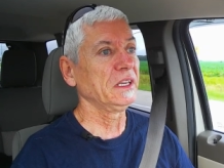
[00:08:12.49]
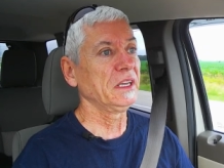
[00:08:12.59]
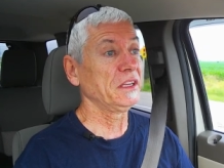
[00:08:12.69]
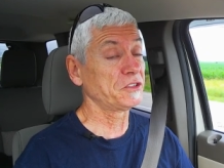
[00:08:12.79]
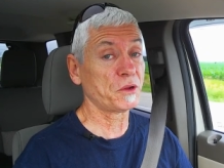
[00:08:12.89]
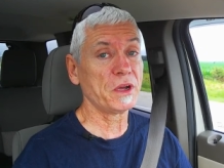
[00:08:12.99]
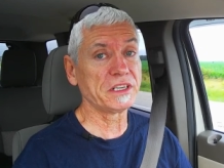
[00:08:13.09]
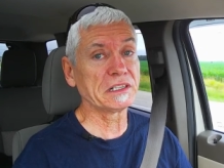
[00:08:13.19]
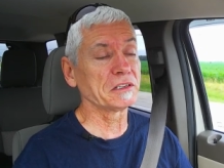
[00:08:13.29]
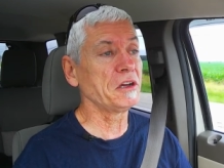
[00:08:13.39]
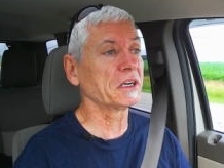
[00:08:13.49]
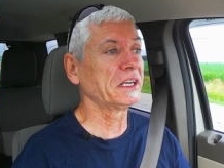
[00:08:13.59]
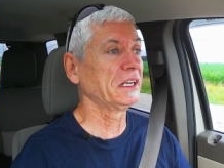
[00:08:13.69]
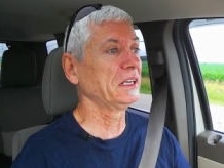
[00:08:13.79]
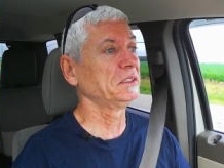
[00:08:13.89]
And so I did look
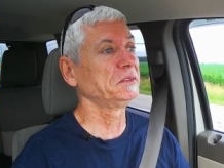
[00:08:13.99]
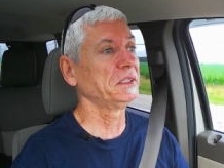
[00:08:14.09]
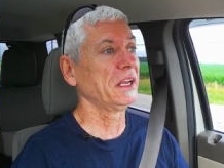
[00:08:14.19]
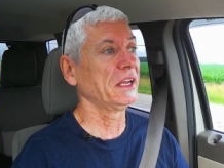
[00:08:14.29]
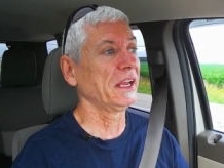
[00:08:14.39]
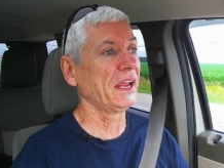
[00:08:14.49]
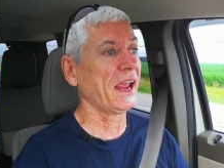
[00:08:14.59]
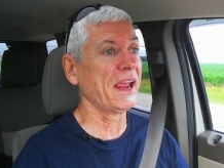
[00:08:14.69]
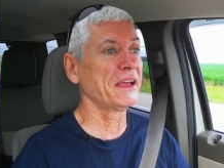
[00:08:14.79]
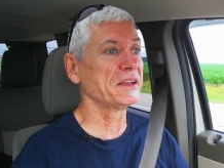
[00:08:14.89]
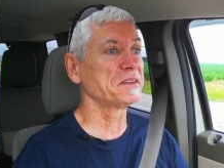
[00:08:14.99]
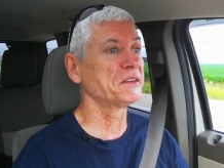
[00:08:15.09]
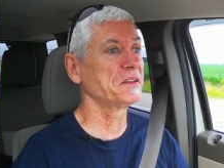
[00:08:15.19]
and